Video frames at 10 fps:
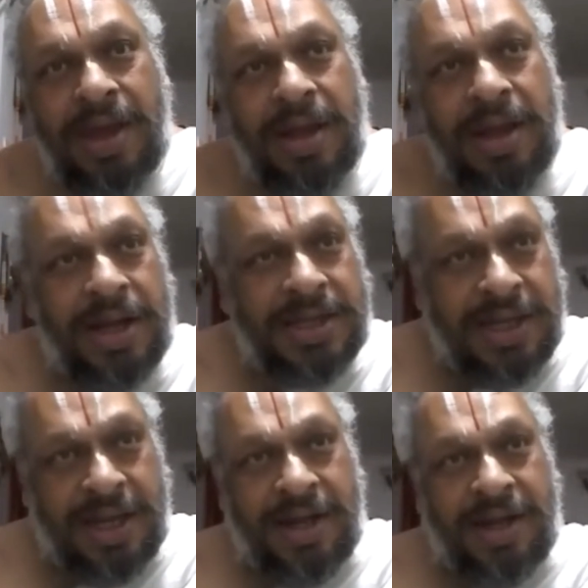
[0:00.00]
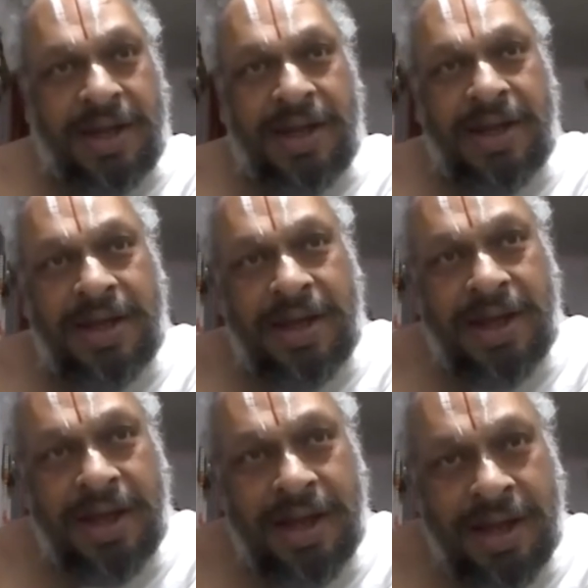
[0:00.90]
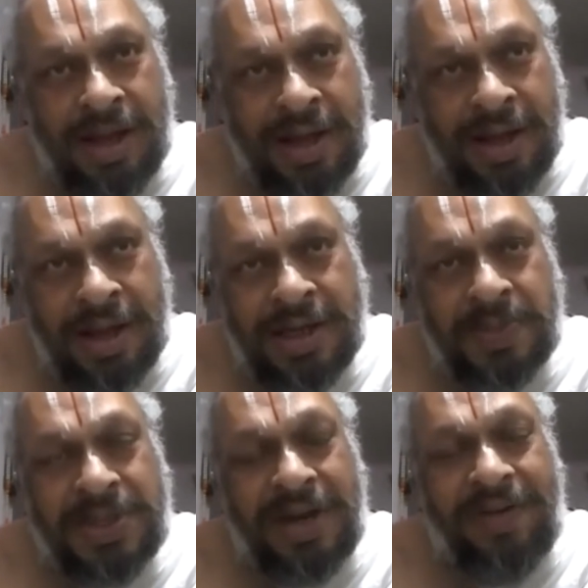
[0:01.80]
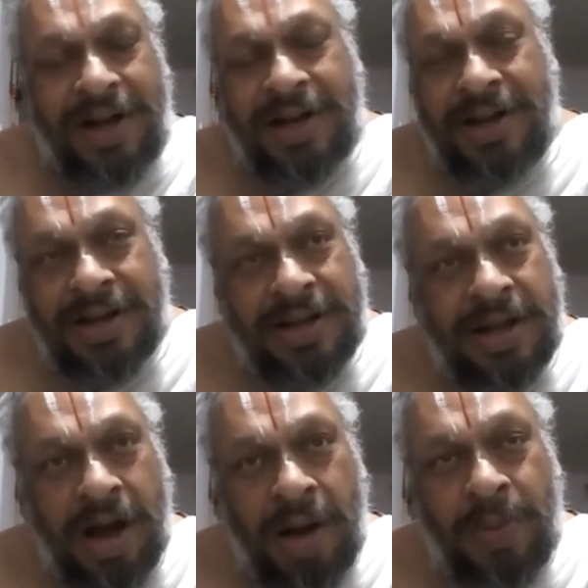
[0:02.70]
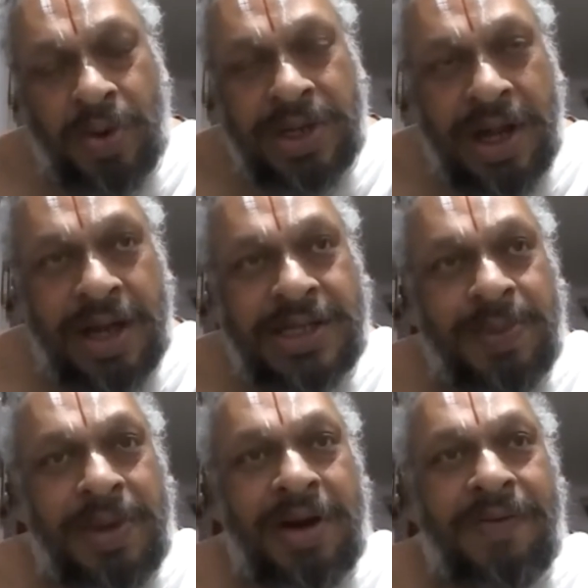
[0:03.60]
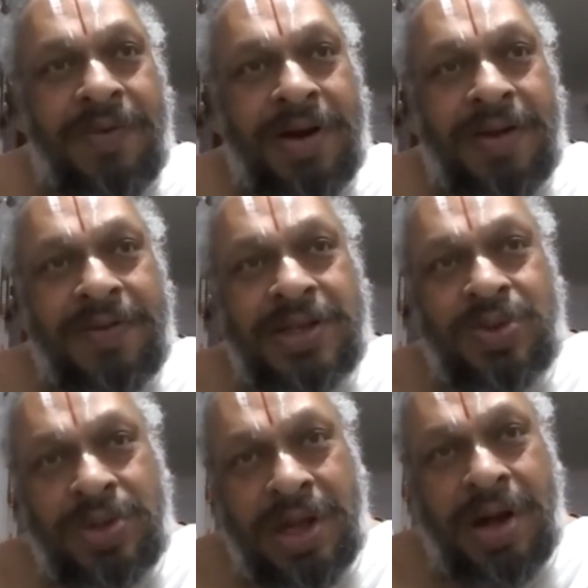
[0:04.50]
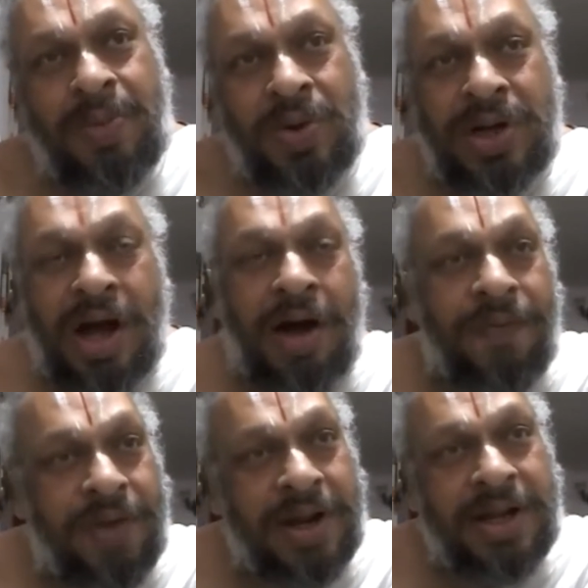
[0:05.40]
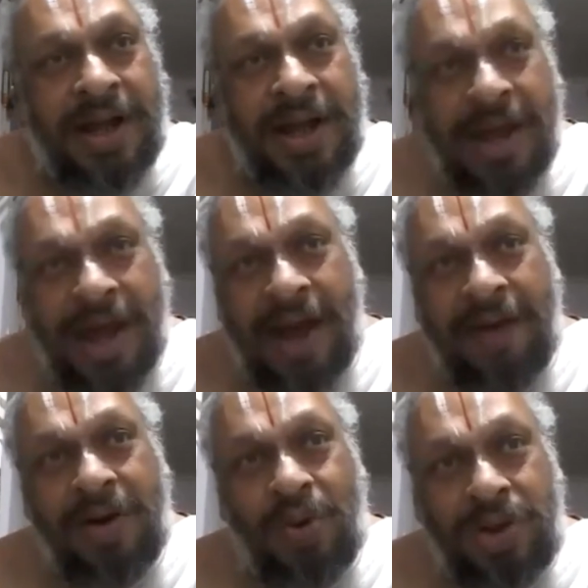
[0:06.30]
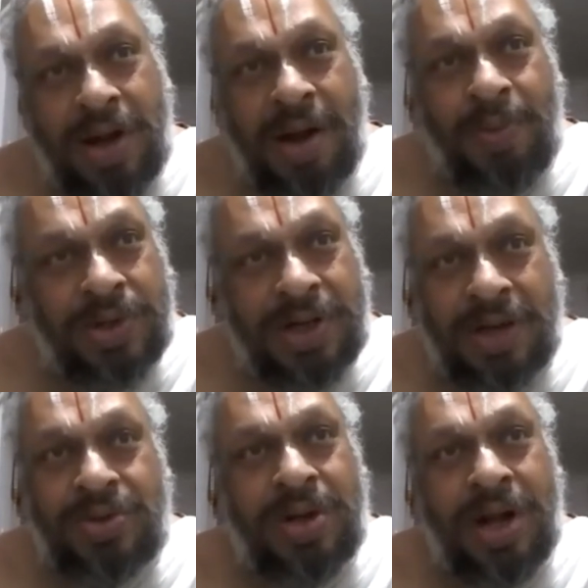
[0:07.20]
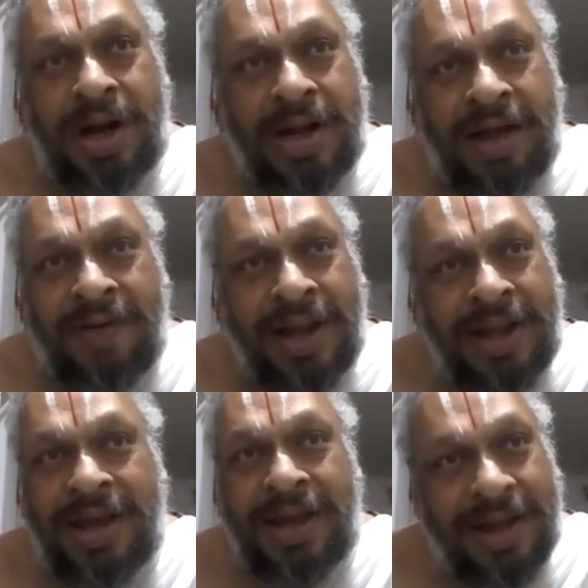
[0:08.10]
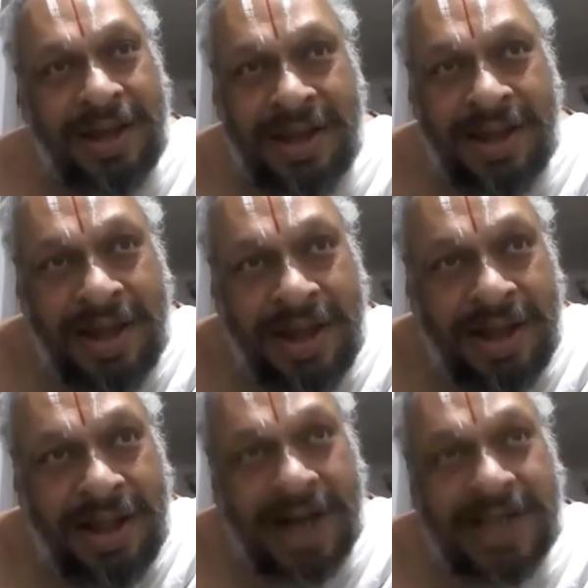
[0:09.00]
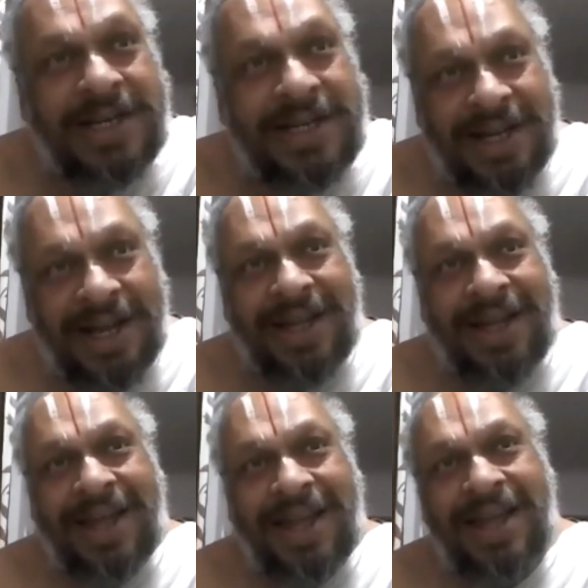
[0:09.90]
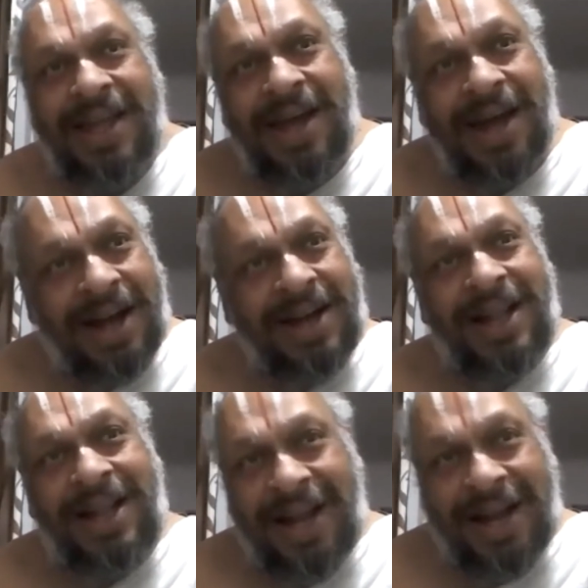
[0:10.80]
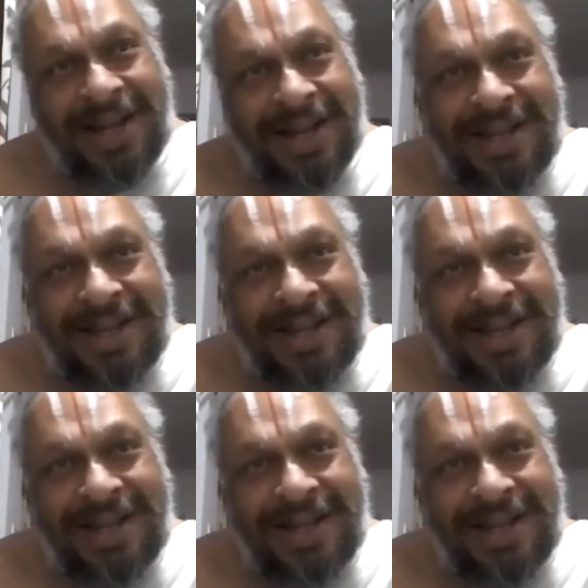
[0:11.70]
It is the subsequent Poshana or sipping of water, which is Uttara Poshana. After having Uttara Poshana, you should not have anything. That is it. Until night.